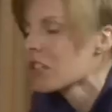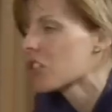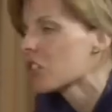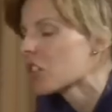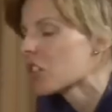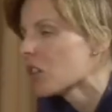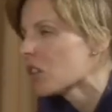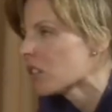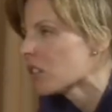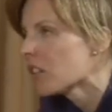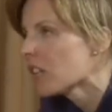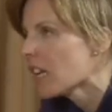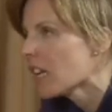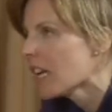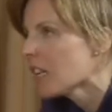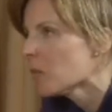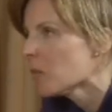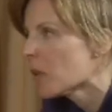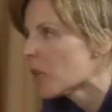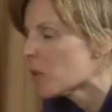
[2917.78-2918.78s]
shot, the
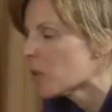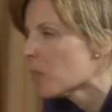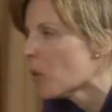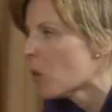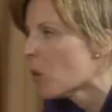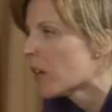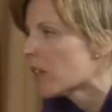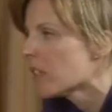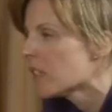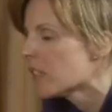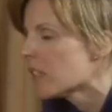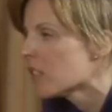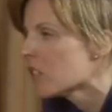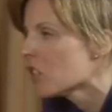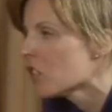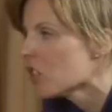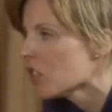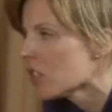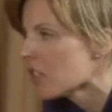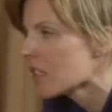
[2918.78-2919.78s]
elbow point is
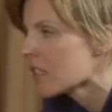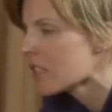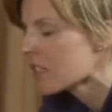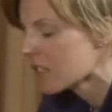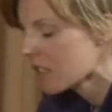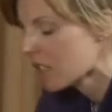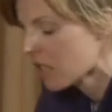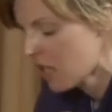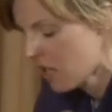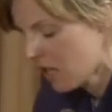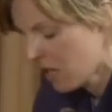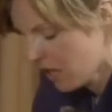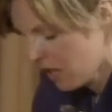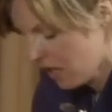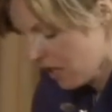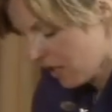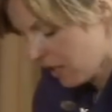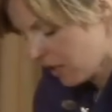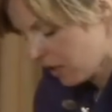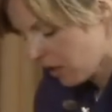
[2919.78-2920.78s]
just
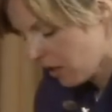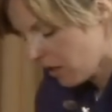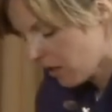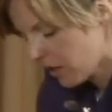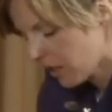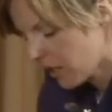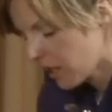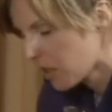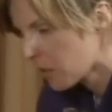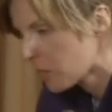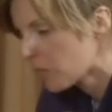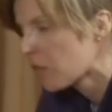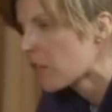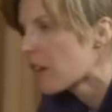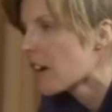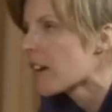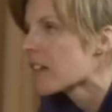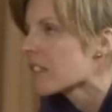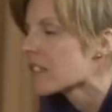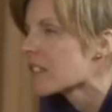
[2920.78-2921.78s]
starting to
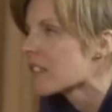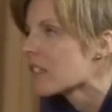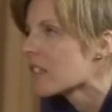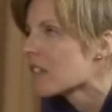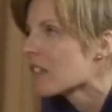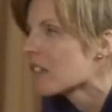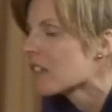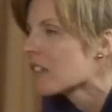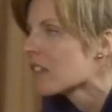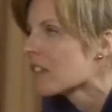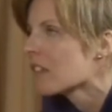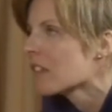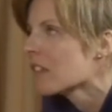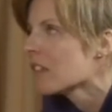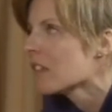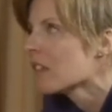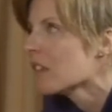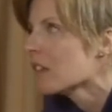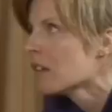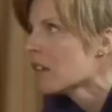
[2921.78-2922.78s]
press.
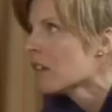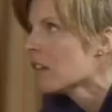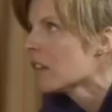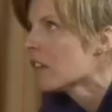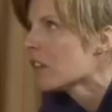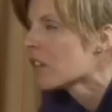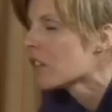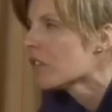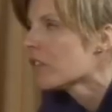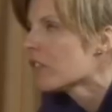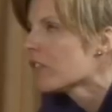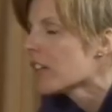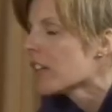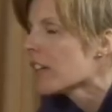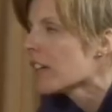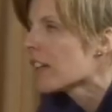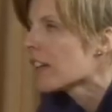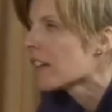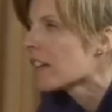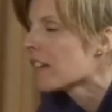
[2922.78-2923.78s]
You can
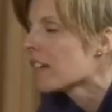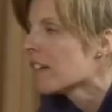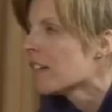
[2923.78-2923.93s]
feel it